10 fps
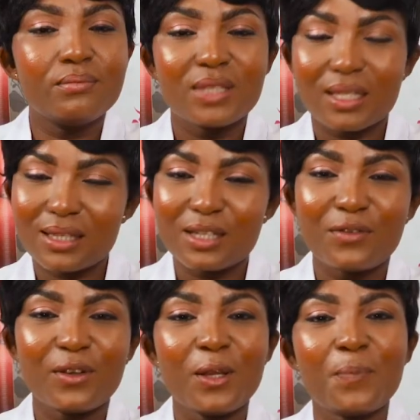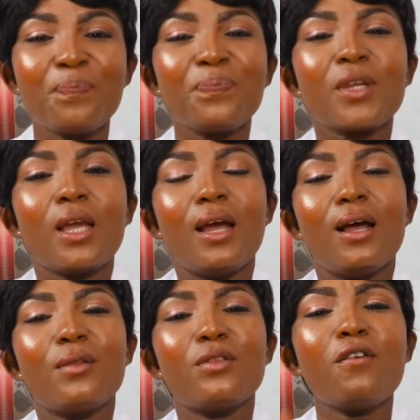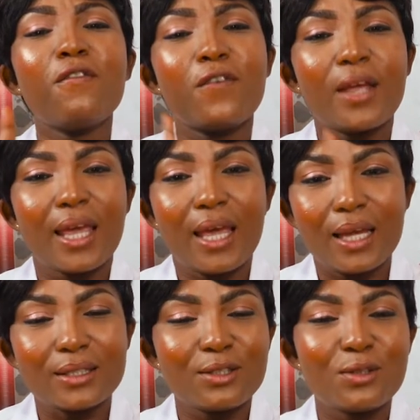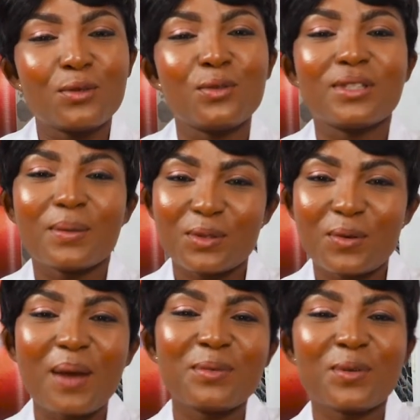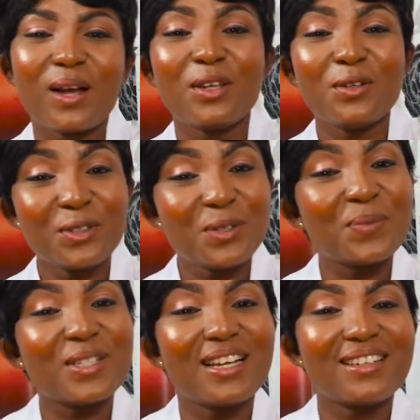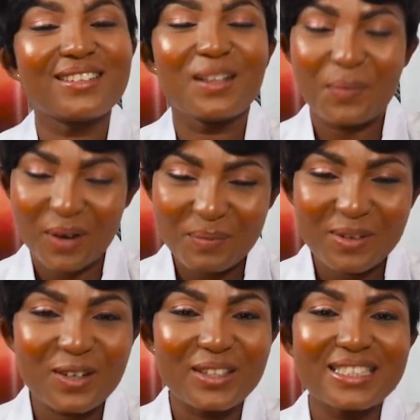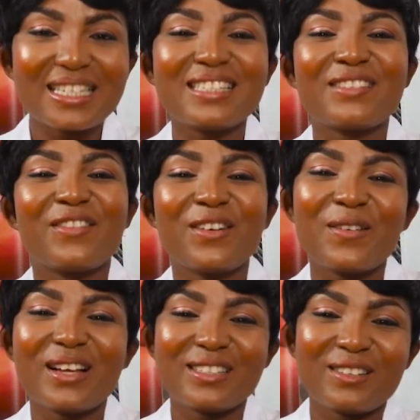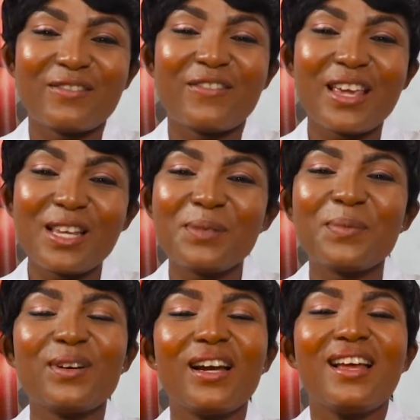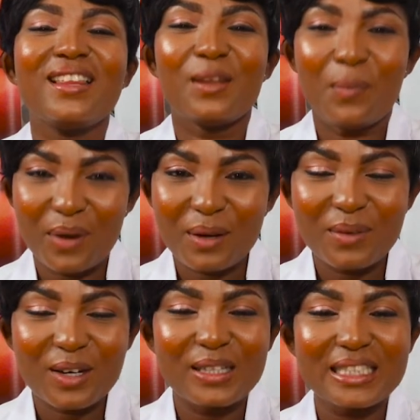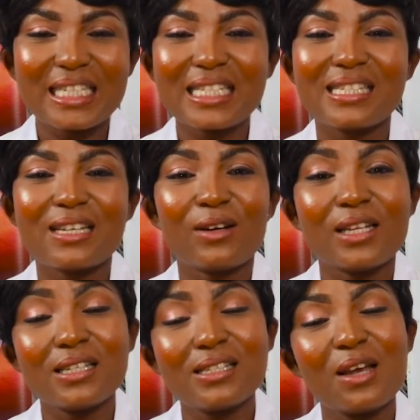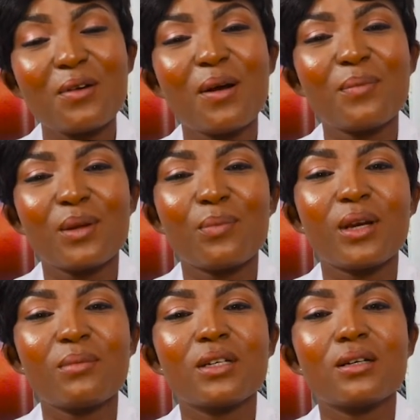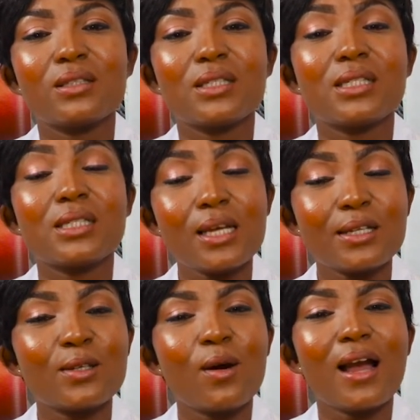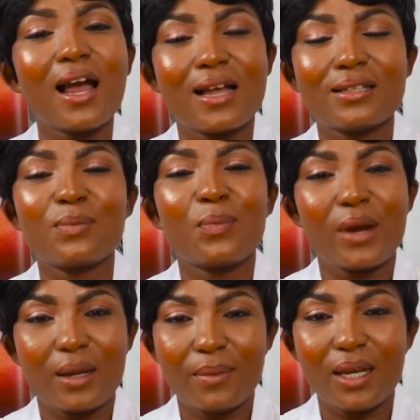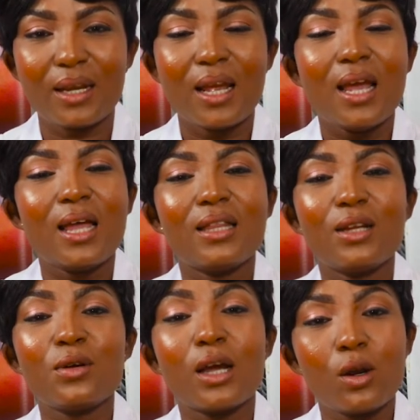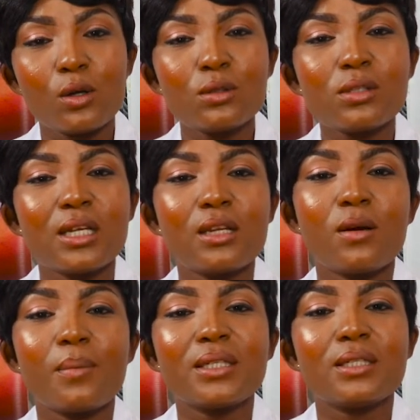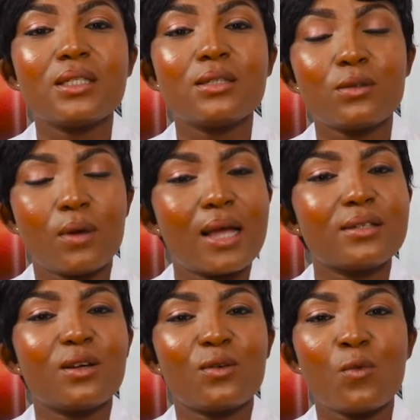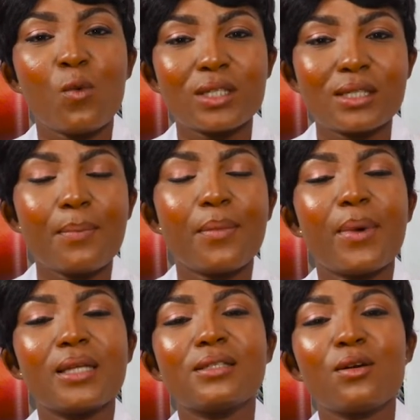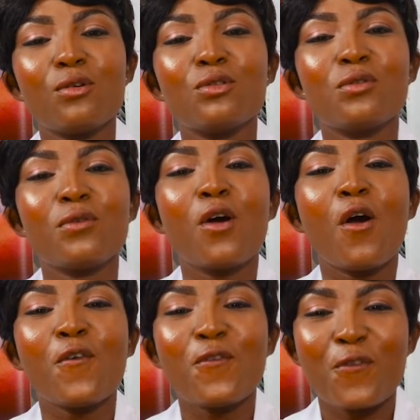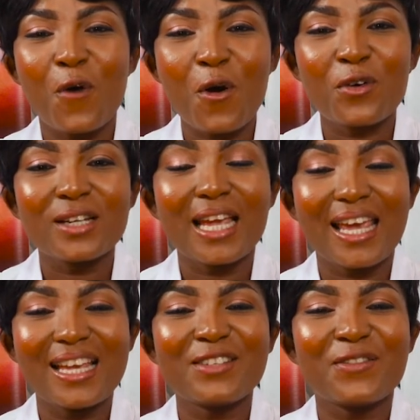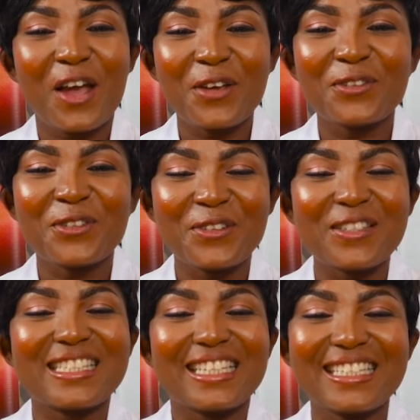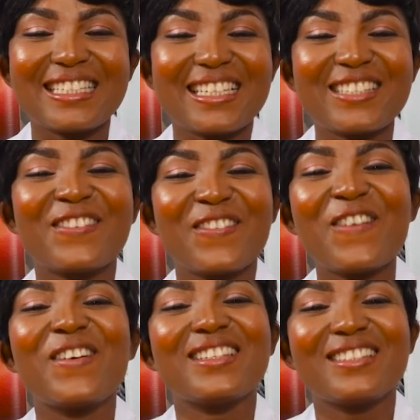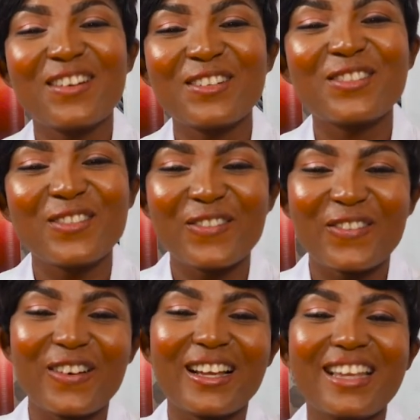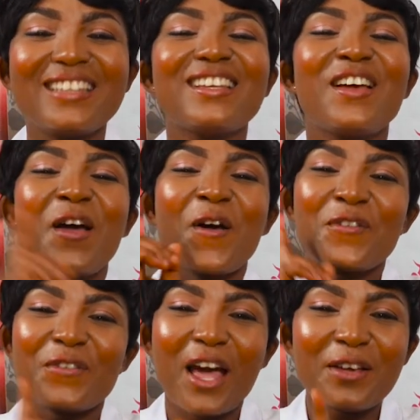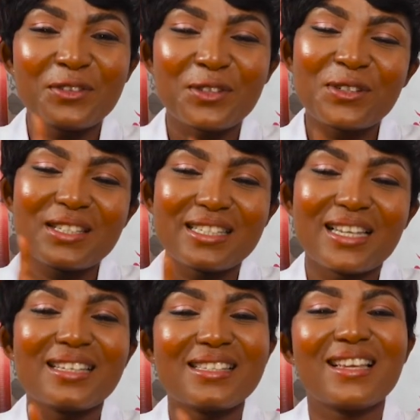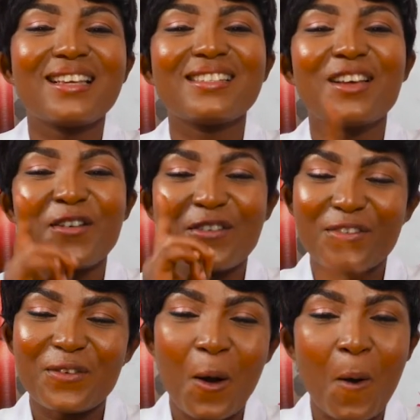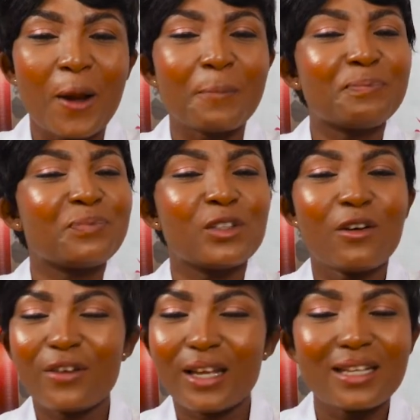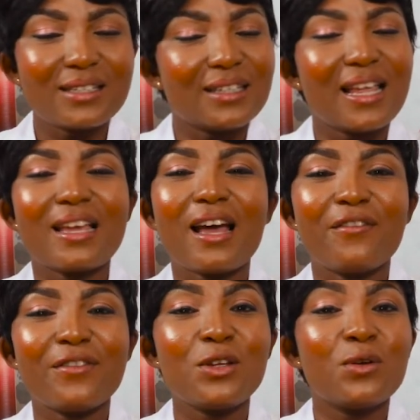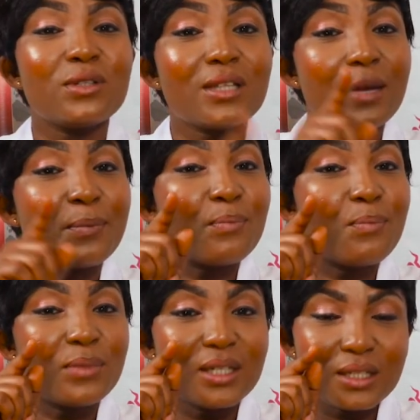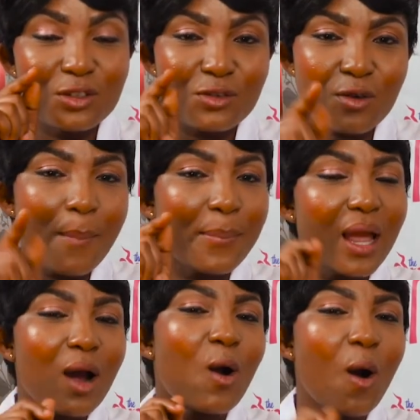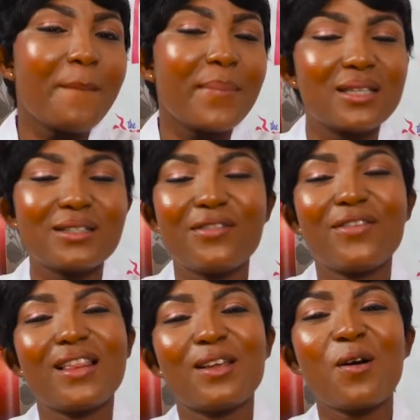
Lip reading: successfully. Don't forget to subscribe to our YouTube channel, The Pregnant Cutters. Follow us on Facebook, The Pregnant Cutters. On Instagram, The Pregnant Cutters. TikTok at Pregnant. And then you can also send your messages to us on WhatsApp by 0248526641. 0248526641. Don't forget to like our videos and drop a comment. In fact, the